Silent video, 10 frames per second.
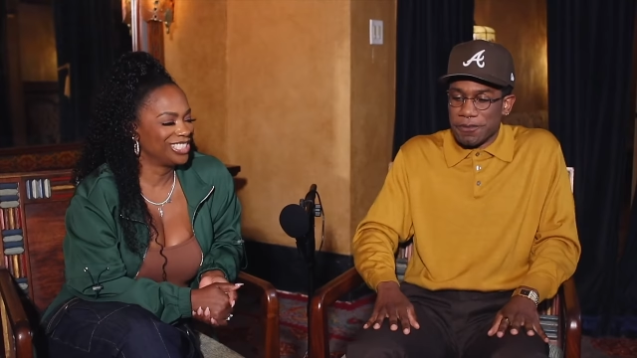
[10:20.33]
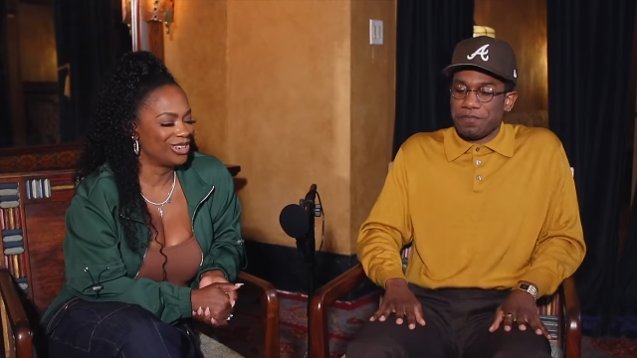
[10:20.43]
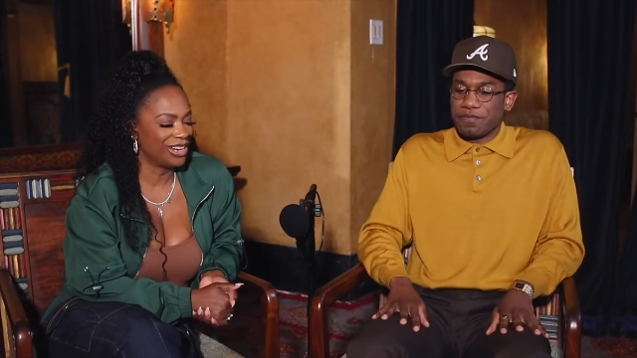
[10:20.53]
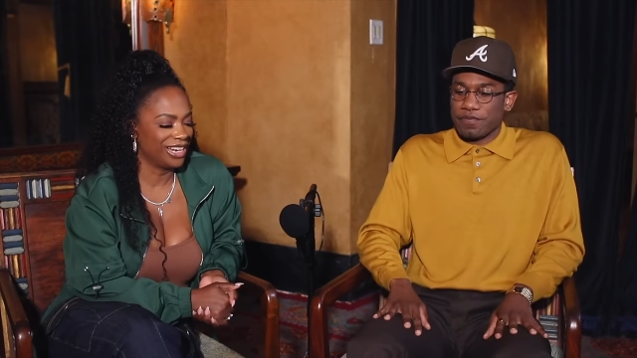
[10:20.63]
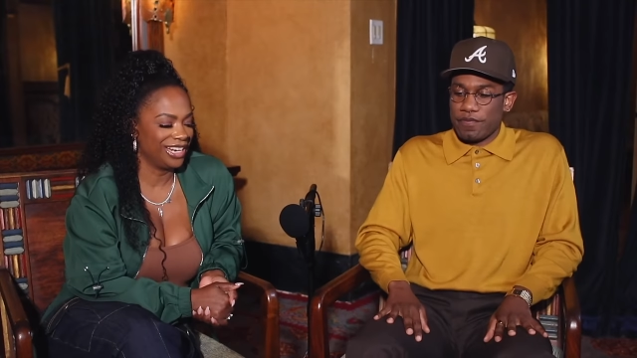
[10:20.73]

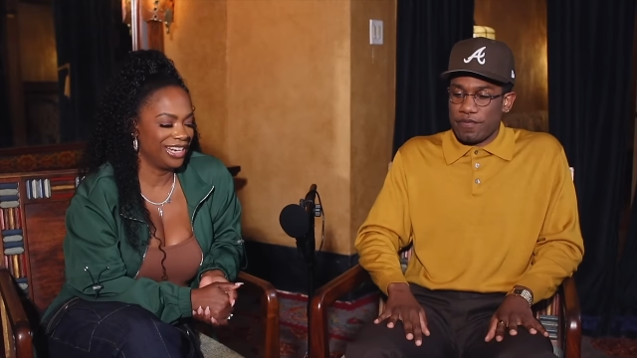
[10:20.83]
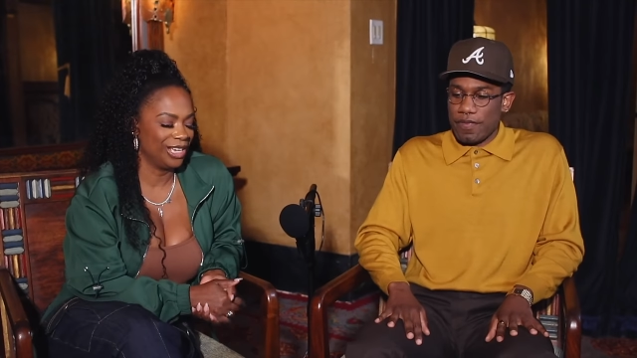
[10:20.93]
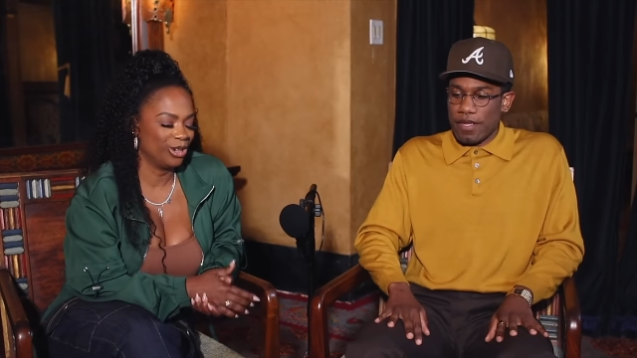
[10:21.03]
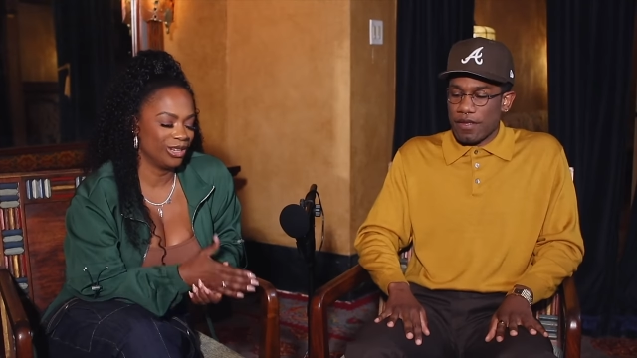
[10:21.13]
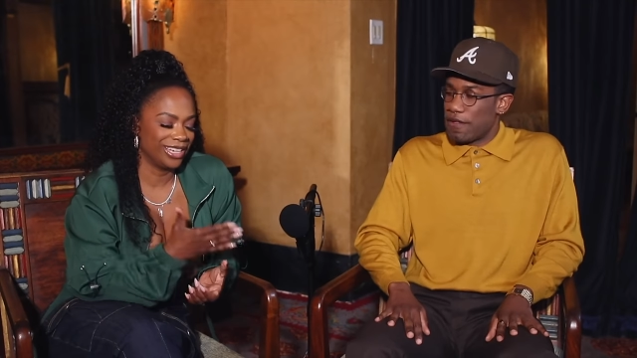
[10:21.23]
Speaker 1: right.
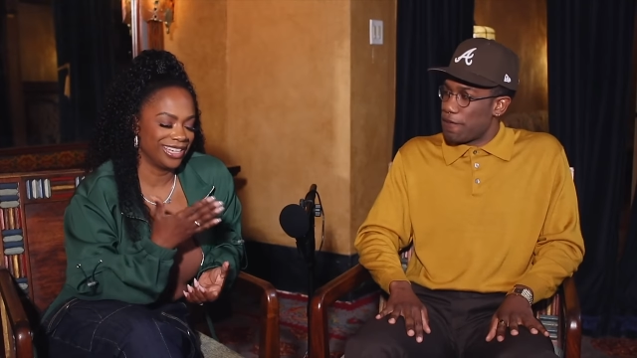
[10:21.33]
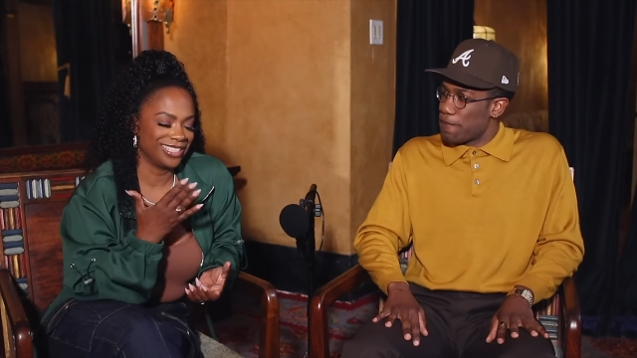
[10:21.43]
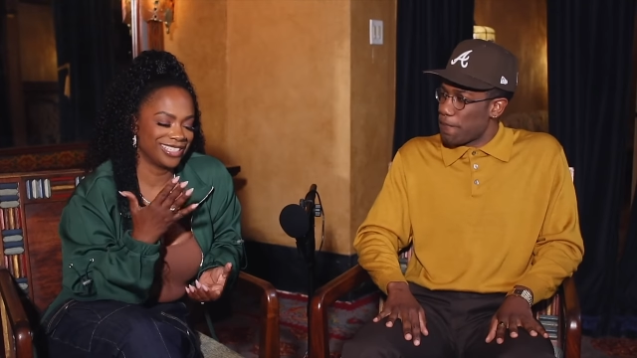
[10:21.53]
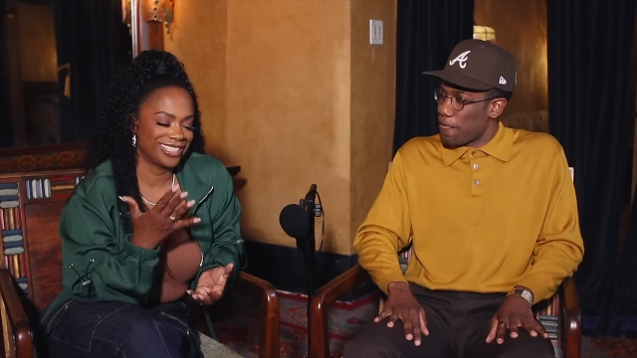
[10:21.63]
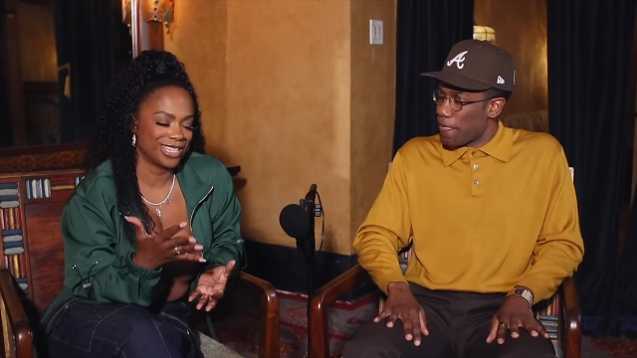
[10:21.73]

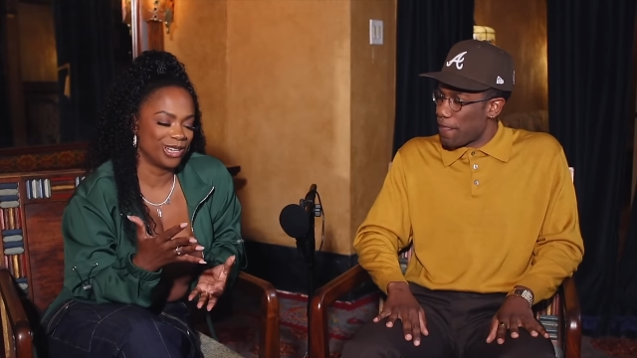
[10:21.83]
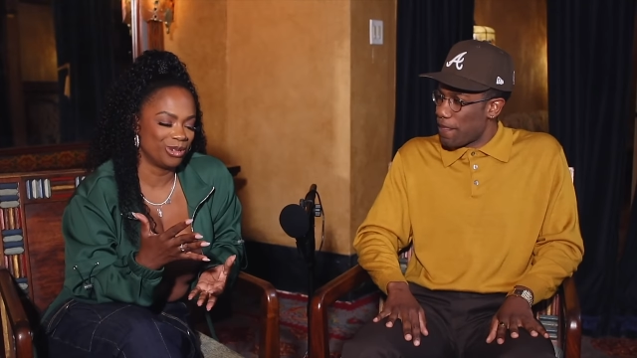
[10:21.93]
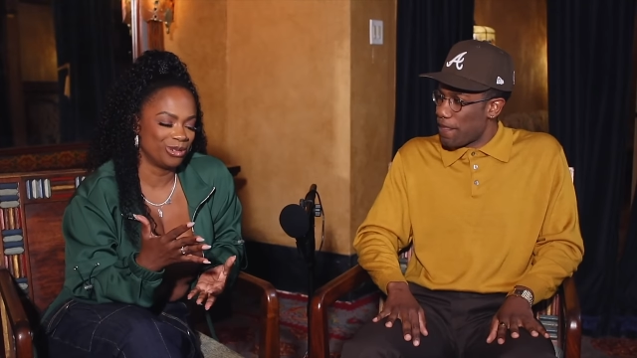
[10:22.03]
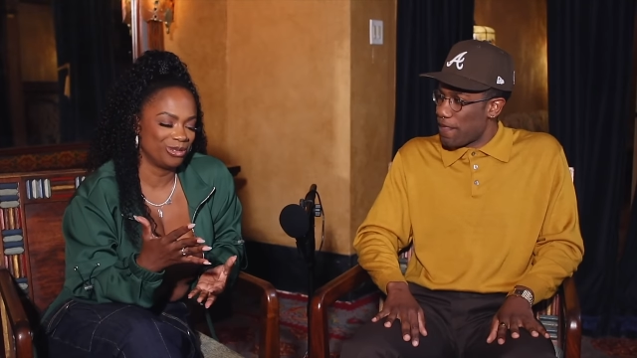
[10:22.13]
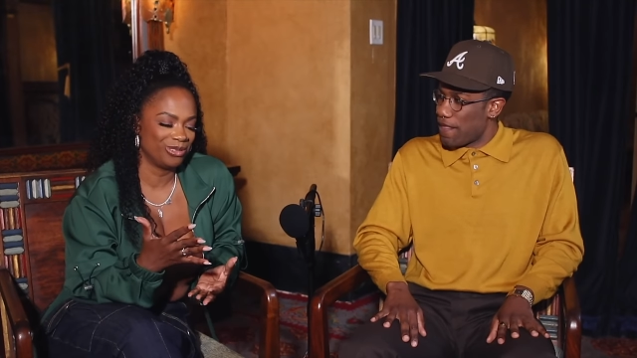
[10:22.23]
Okay.
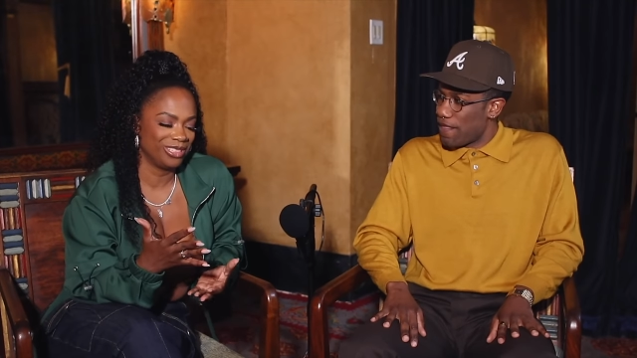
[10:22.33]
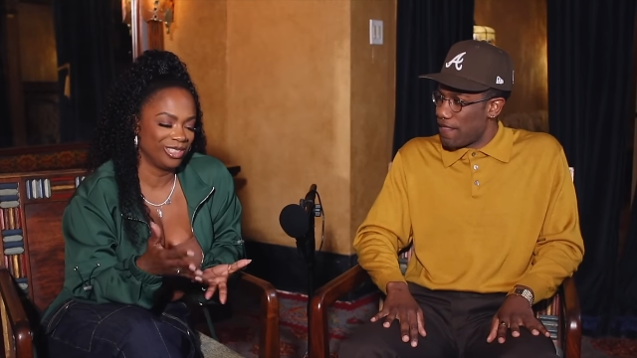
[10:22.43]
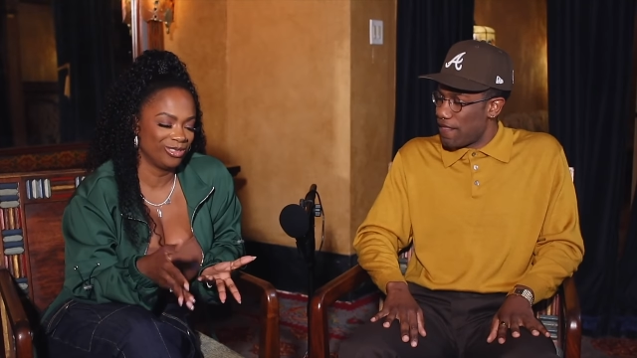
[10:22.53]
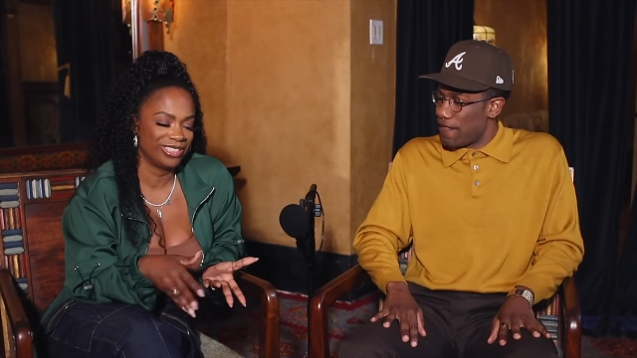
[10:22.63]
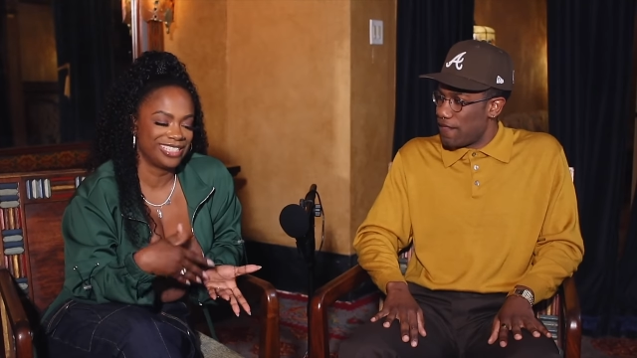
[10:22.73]
So
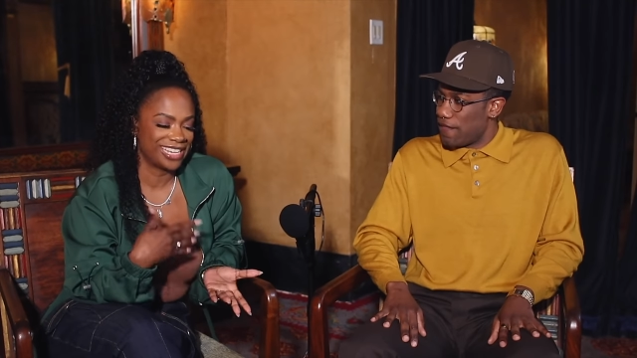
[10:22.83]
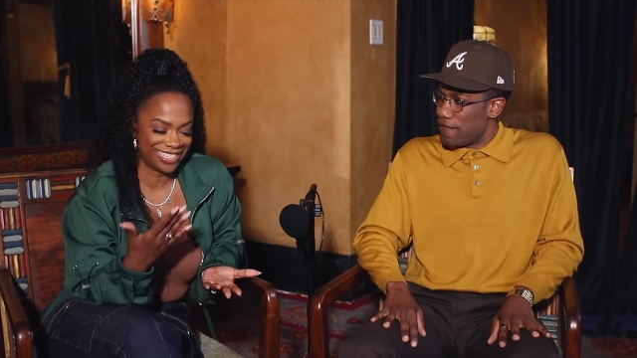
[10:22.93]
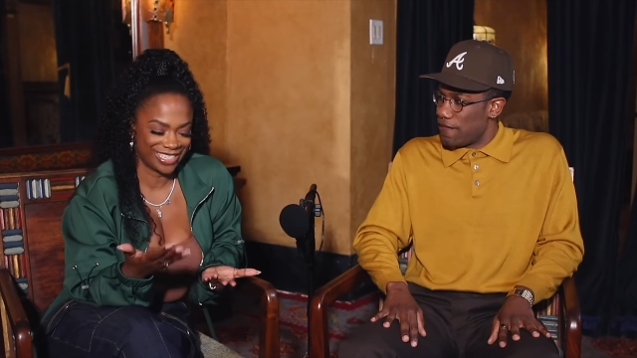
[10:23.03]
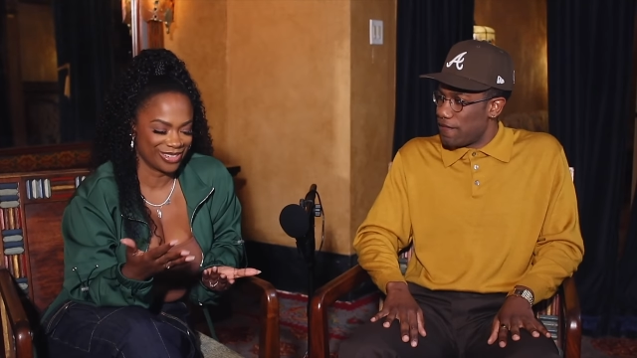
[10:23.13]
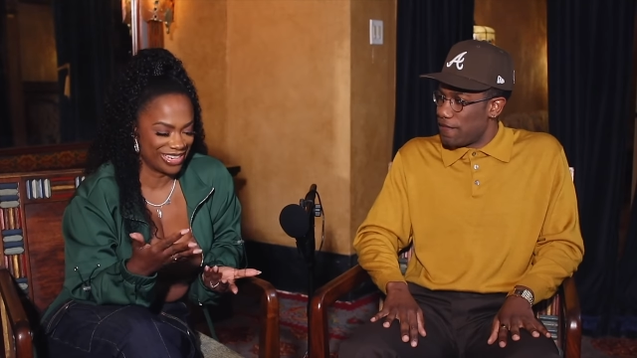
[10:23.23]
you could
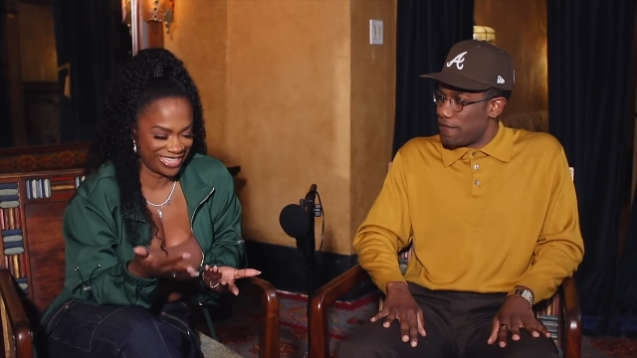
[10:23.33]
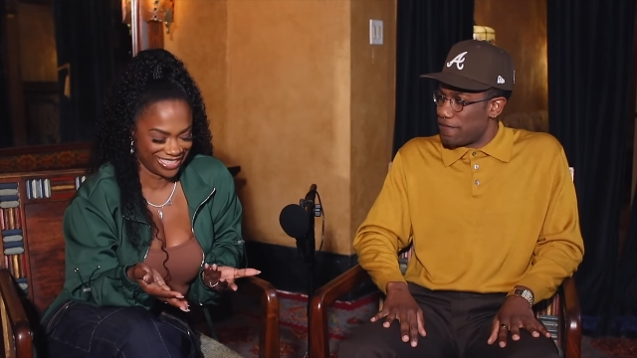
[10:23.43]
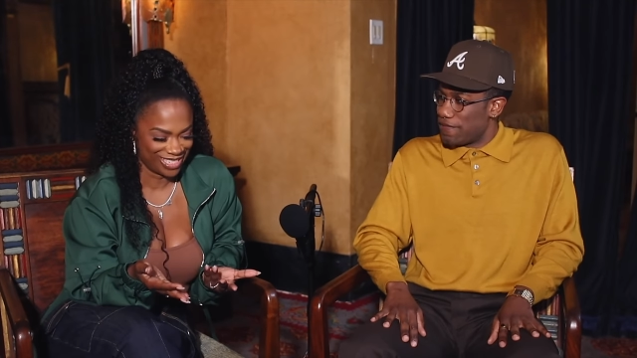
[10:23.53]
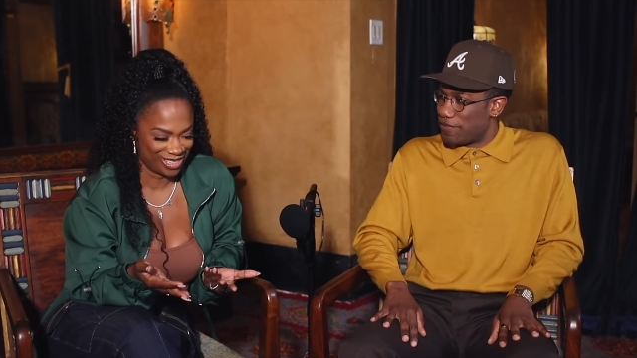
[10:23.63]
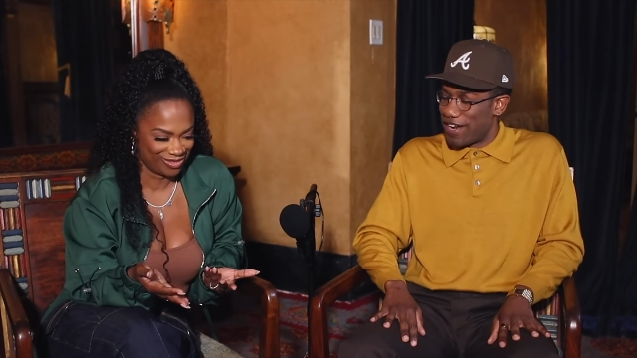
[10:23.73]
dance your ass off.